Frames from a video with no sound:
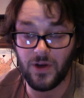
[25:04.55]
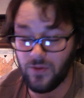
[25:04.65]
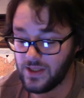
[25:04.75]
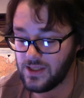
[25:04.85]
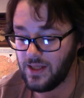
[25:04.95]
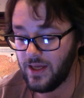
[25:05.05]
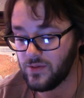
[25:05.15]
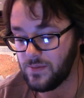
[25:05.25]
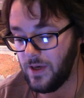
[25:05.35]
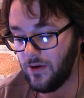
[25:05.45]
It creates a
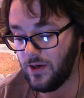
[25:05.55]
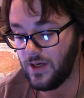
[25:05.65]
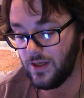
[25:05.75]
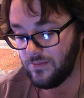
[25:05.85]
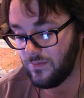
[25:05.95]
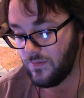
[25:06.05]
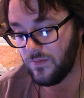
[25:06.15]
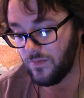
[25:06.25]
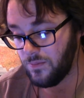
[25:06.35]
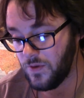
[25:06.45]
language barrier and it
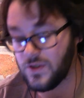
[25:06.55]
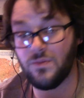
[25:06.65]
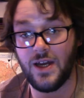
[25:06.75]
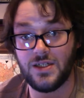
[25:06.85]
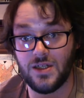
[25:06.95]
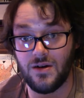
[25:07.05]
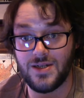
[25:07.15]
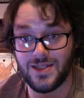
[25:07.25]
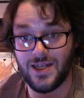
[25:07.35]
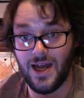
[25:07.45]
puts a wrench in our
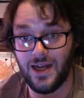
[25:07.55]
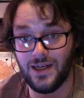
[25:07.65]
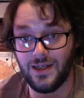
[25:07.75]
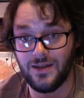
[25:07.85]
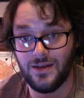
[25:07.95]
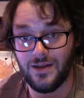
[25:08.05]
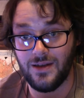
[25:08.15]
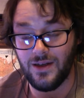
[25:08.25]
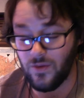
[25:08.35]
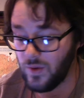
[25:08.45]
society.
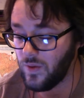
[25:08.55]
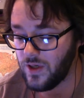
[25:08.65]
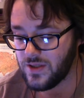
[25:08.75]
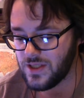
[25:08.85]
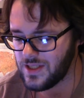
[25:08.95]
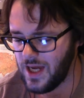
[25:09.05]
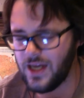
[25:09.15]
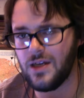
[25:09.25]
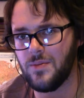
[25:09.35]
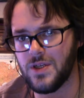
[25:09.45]
We want our
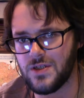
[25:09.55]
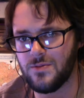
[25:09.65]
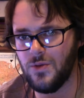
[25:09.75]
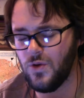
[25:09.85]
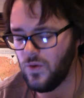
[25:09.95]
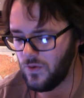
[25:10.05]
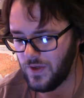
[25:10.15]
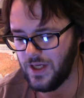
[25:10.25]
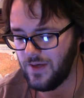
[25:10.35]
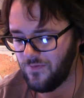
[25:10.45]
society to be smooth,
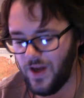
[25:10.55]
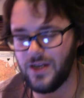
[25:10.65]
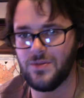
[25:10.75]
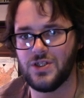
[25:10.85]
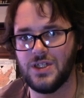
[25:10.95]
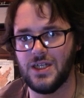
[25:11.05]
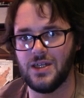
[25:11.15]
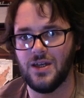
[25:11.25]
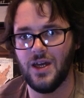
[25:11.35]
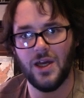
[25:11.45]
lean fighting
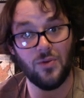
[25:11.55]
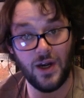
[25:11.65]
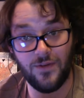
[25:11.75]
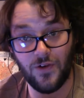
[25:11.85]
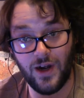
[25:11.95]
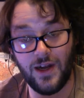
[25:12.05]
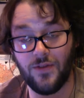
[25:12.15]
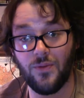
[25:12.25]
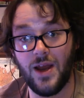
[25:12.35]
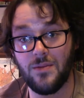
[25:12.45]
machine, ready for any
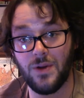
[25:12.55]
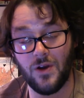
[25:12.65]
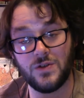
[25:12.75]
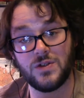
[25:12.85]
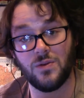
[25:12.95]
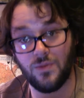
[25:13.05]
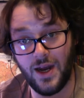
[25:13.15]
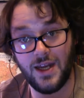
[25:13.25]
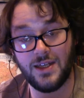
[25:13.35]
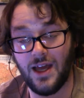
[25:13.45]
threat, but also
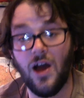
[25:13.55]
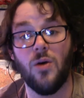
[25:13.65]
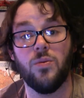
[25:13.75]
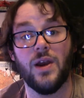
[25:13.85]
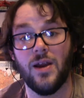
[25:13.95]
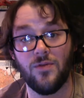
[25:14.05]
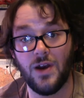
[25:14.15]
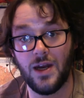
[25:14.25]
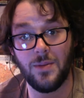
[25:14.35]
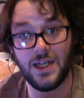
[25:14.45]
ready to help whenever
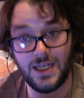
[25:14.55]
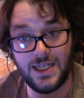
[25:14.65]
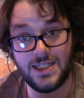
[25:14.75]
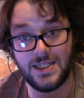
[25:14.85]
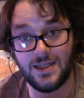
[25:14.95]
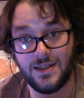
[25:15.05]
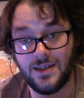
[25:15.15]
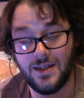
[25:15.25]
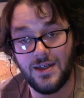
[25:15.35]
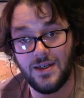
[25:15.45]
anybody needs it.
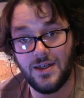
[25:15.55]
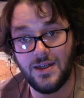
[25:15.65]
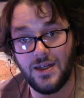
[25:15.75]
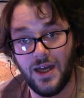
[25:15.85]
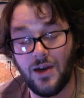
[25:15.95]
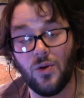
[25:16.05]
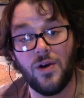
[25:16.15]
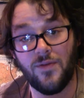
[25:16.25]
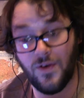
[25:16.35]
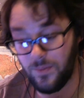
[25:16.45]
In order
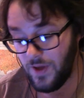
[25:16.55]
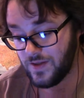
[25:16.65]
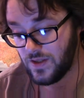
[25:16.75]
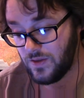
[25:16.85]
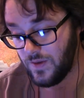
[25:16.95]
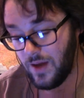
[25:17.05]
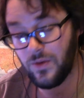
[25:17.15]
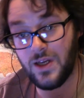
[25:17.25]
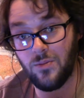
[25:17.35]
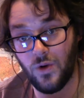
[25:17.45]
for us to do that, we
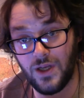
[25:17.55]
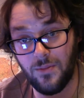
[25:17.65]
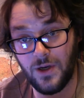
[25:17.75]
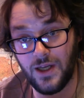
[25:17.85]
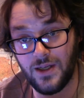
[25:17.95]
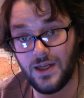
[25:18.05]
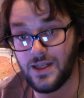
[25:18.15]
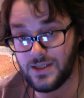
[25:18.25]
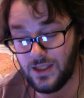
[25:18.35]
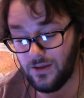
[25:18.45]
need more liberty and
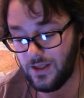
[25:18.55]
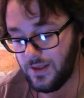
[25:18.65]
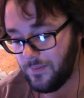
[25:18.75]
less tyranny.